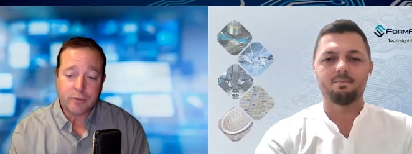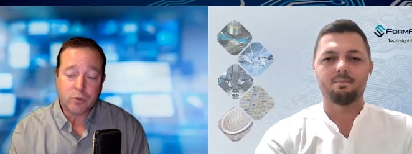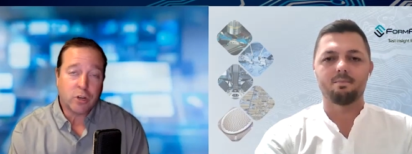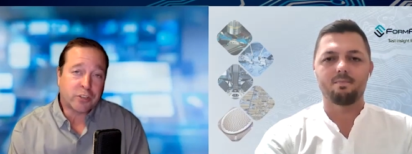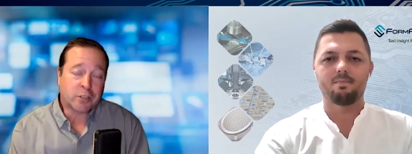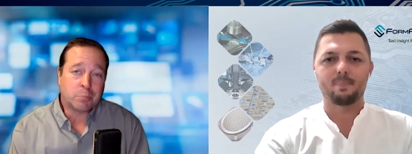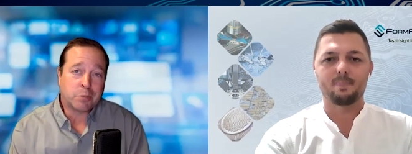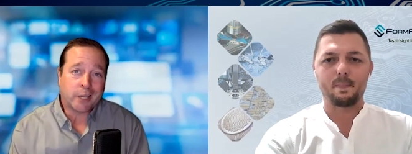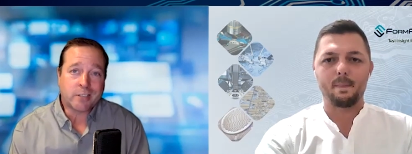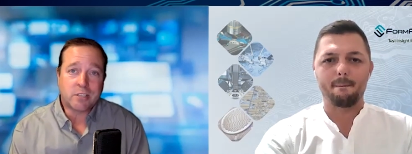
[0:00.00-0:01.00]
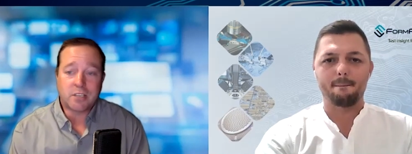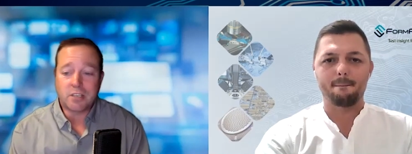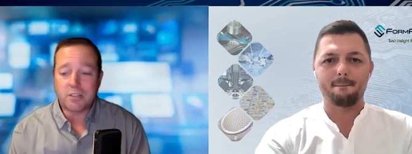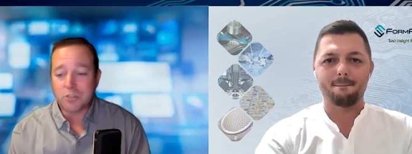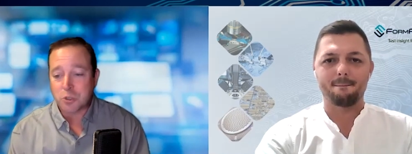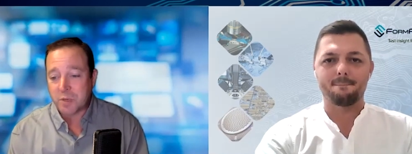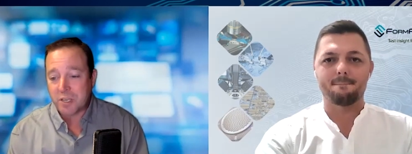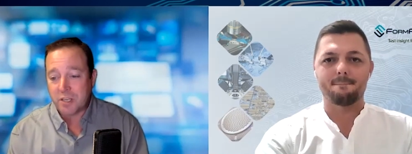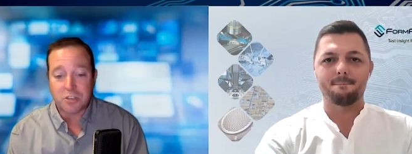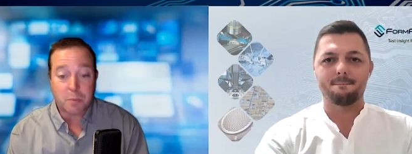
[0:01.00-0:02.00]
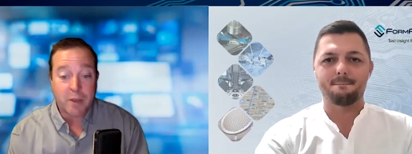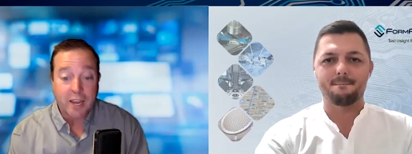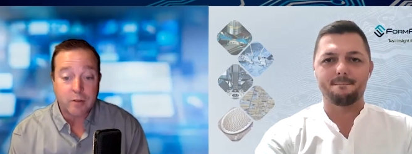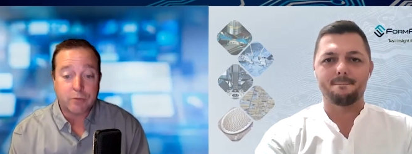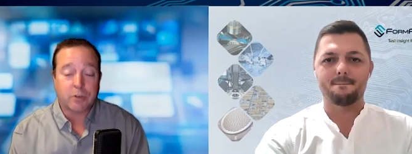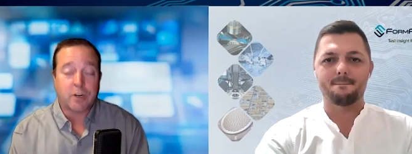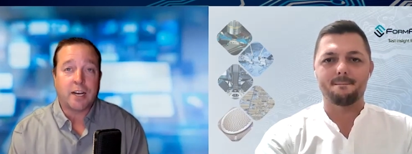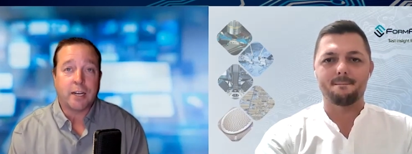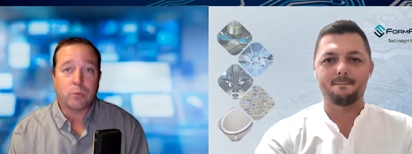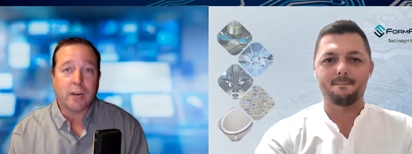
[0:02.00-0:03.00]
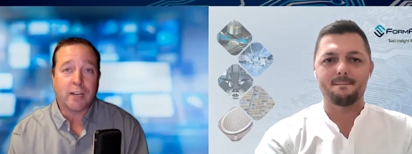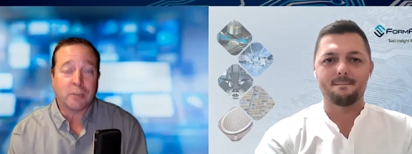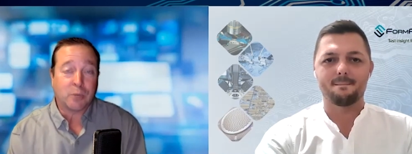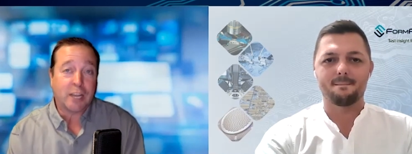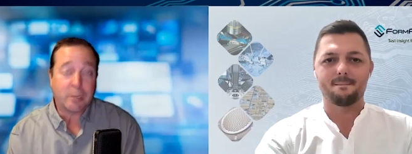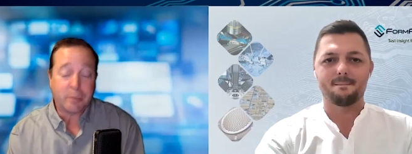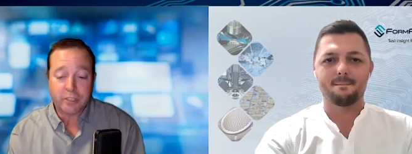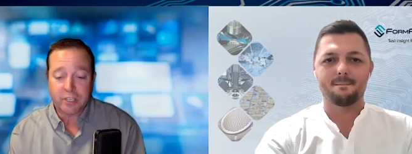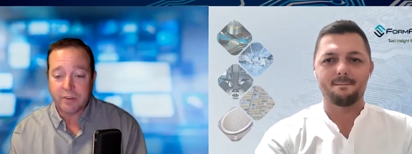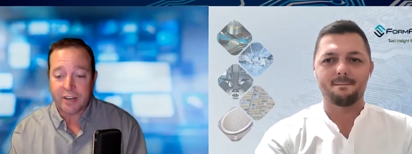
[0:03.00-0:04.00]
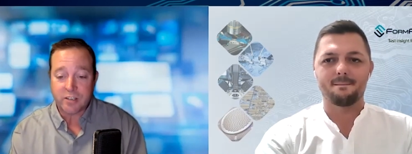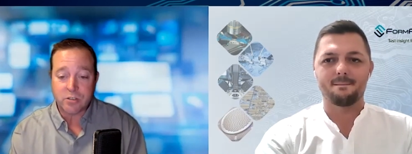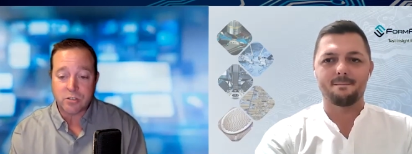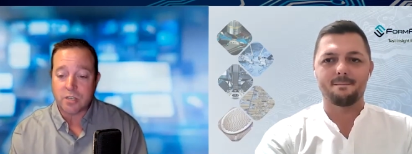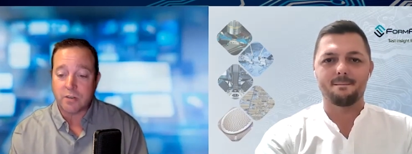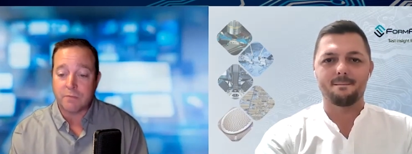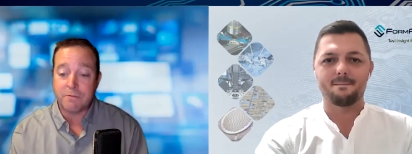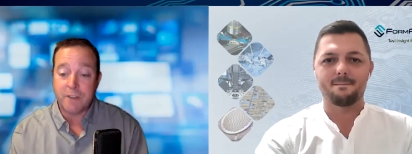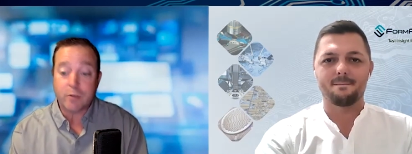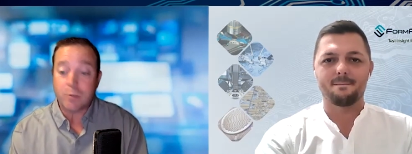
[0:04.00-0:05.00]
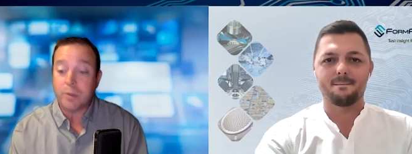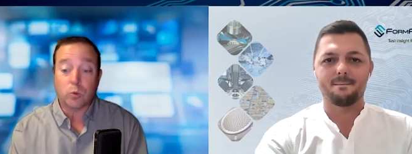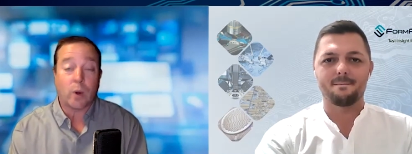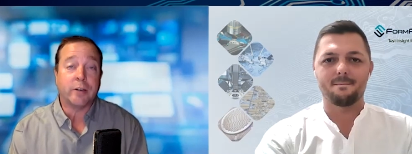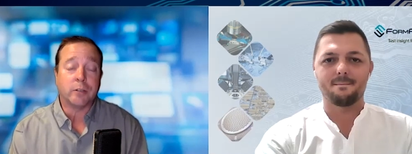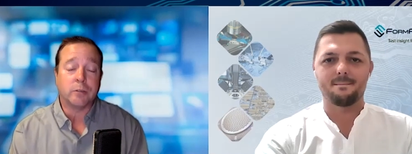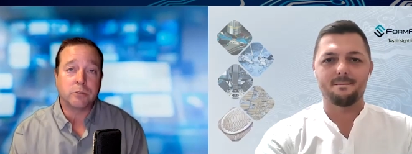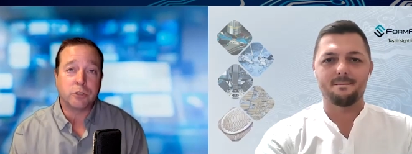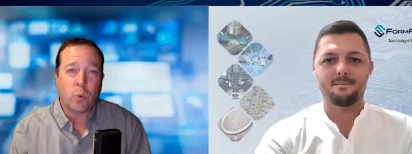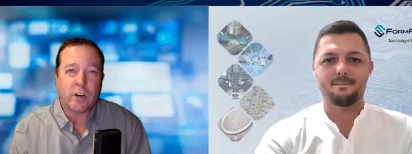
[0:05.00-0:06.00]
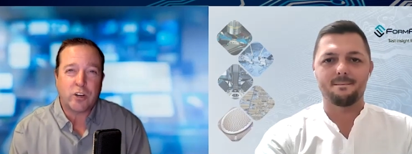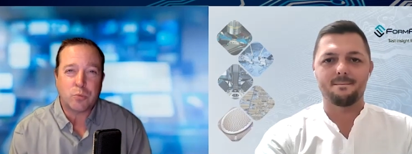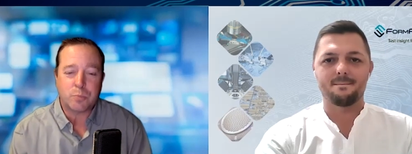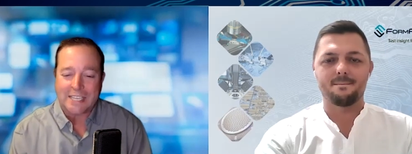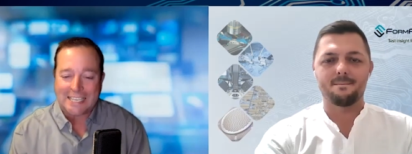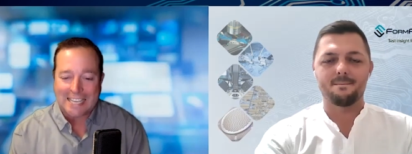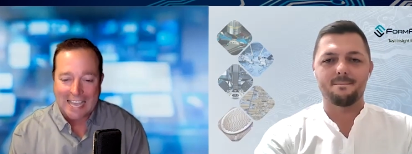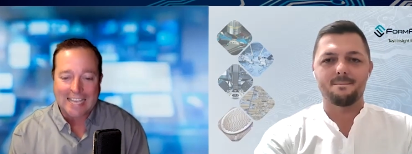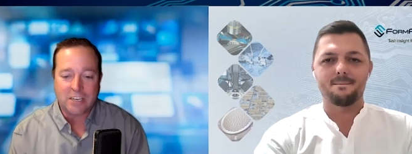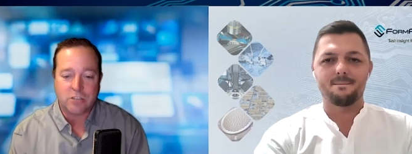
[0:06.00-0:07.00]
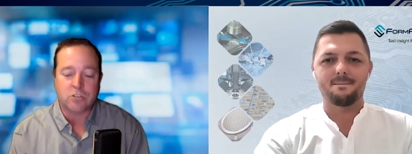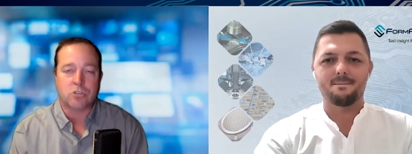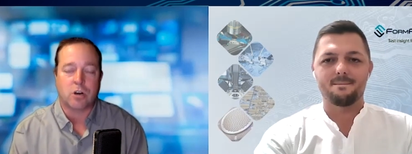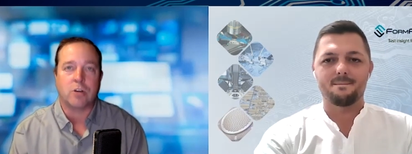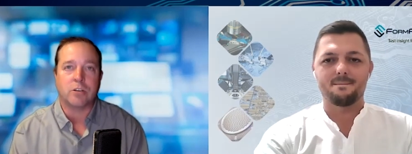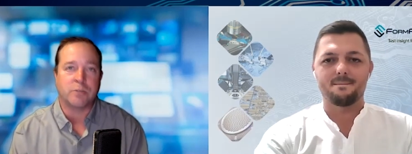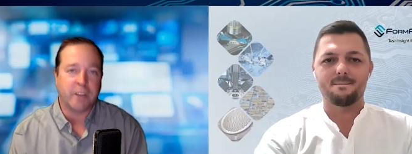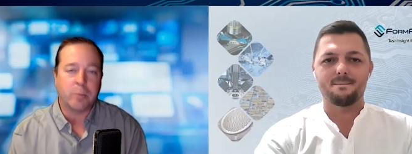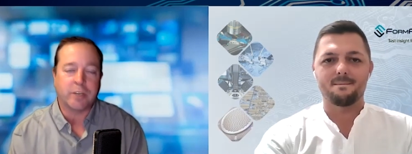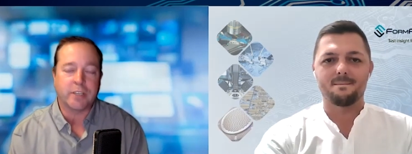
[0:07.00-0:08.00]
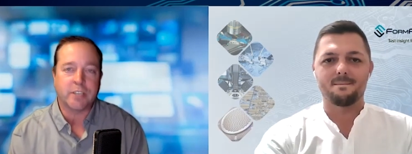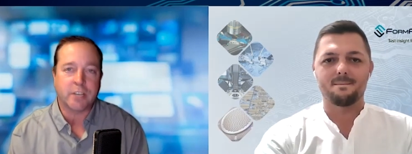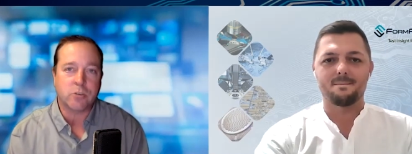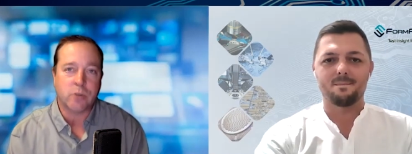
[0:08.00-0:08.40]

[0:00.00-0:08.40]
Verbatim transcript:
Speaker 1: After all, the complexity, the speeds, the demand for high reliability devices have never been greater. So, where do you begin to start developing a test